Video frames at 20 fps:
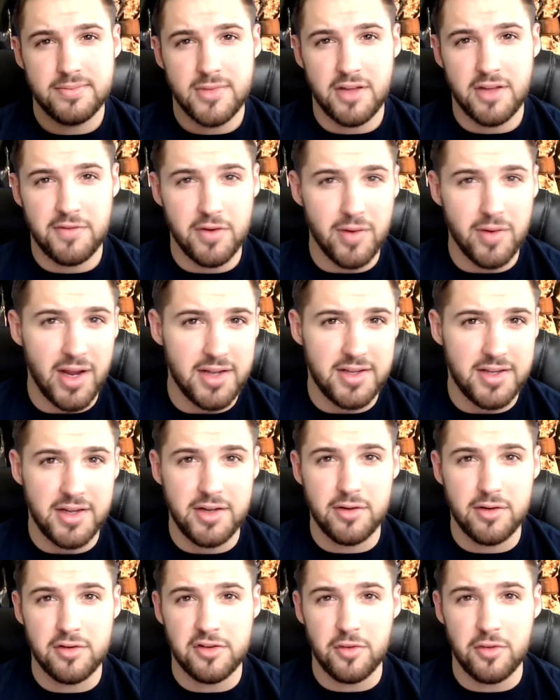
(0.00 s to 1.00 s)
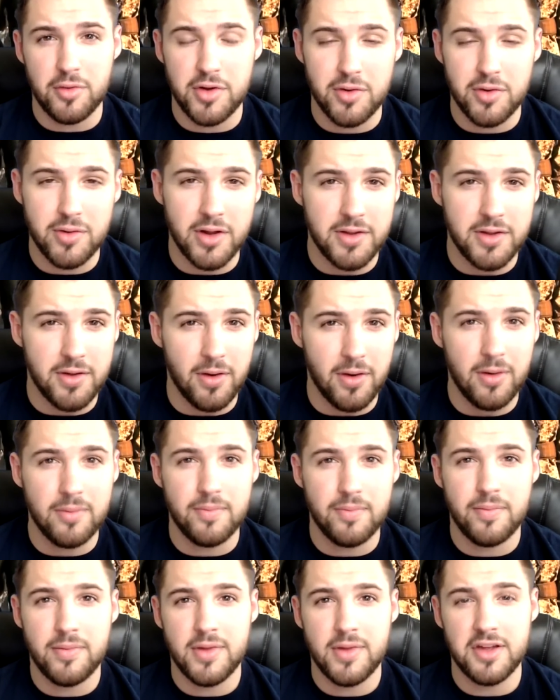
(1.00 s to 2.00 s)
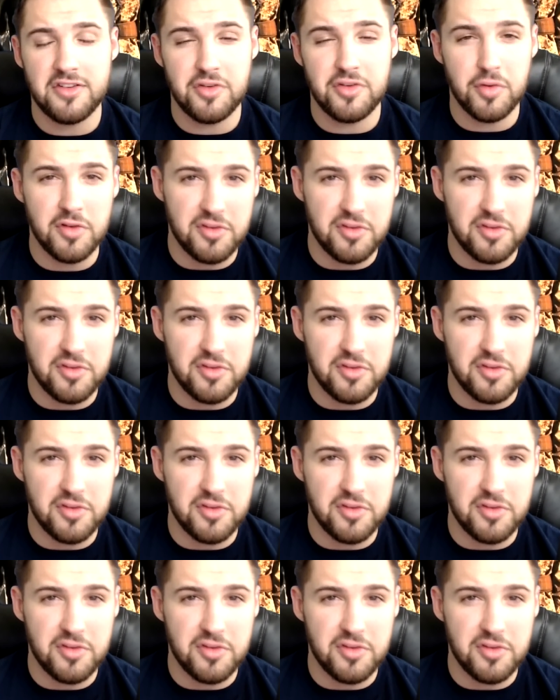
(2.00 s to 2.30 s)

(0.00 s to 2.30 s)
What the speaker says: If you're 18 years old, you're an adult. It's your